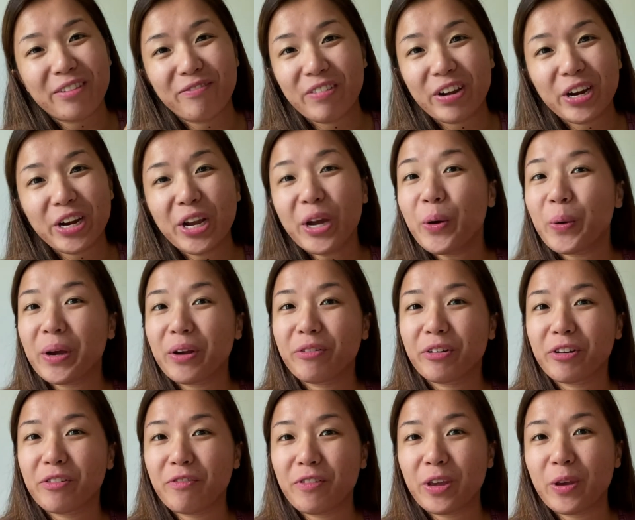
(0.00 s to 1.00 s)
very quick
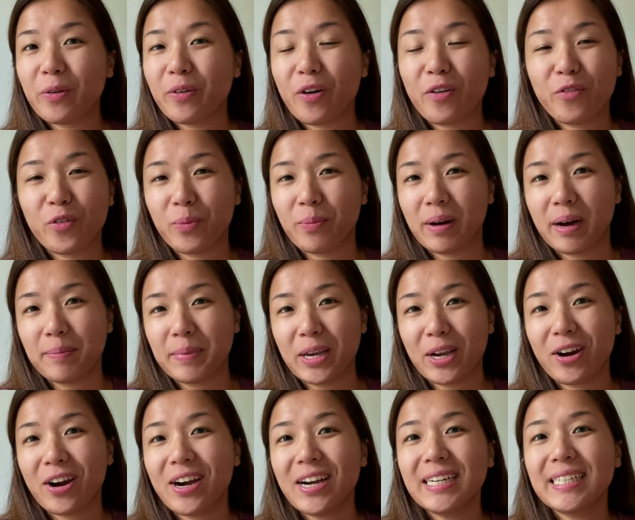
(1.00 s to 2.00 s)
review of
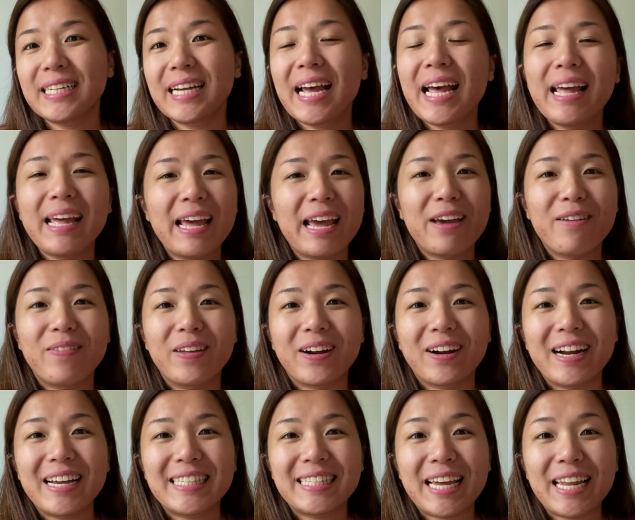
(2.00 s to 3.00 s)
Umamicart. If there
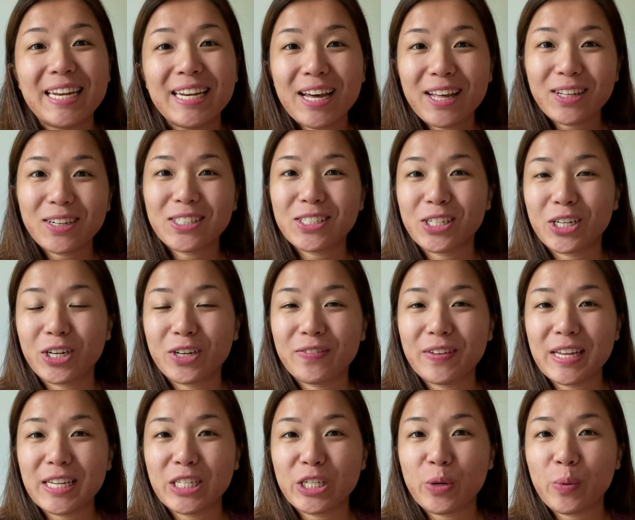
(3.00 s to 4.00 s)
is another
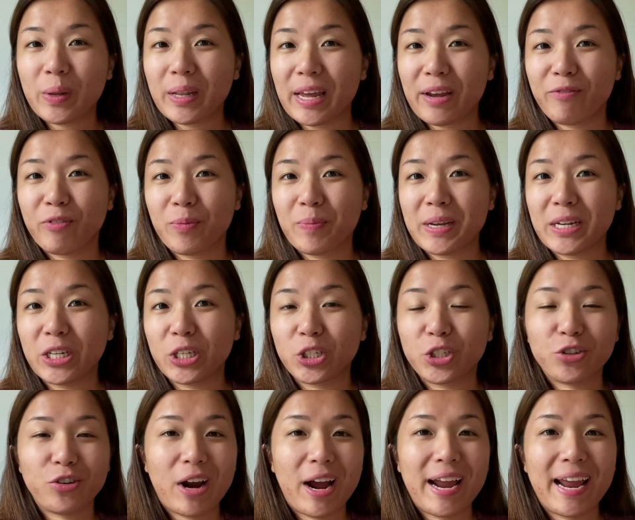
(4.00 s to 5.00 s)
service you would like for me to
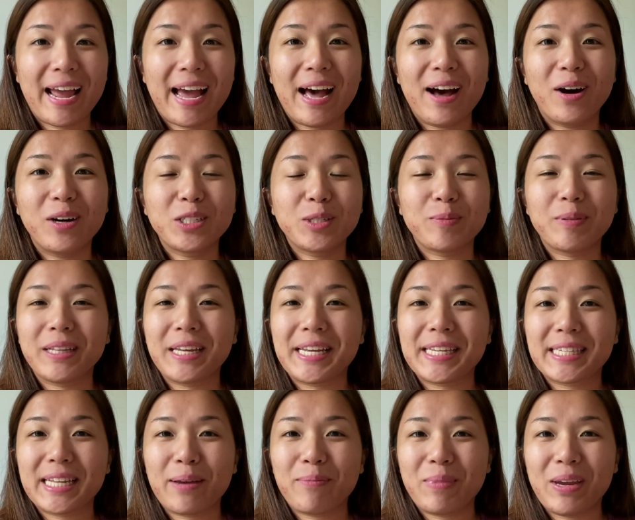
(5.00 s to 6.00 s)
try out, please
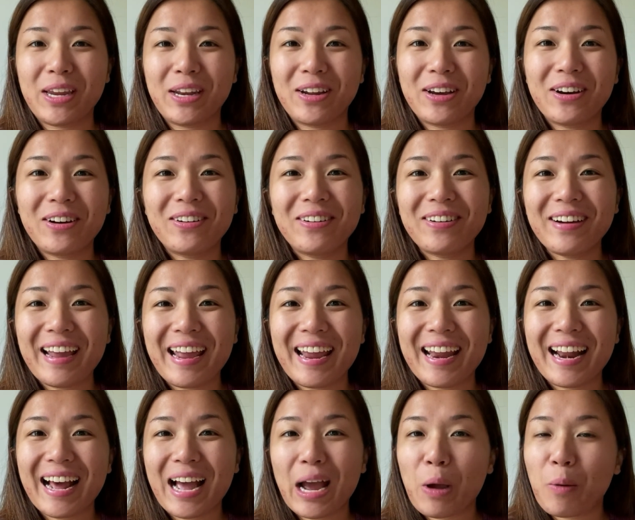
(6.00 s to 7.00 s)
let me know and
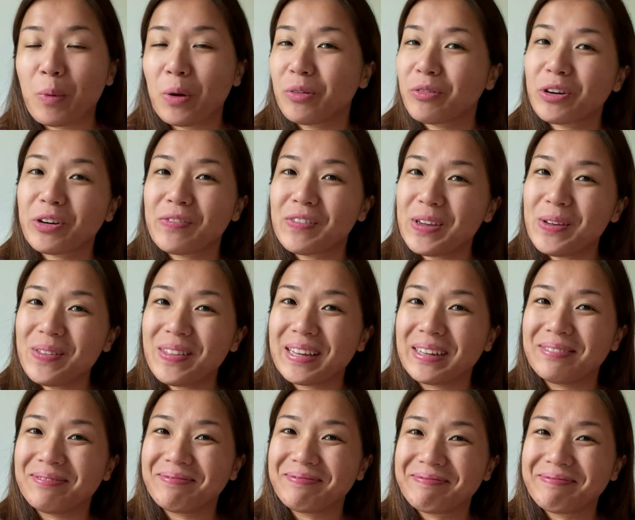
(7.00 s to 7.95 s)
I will review them.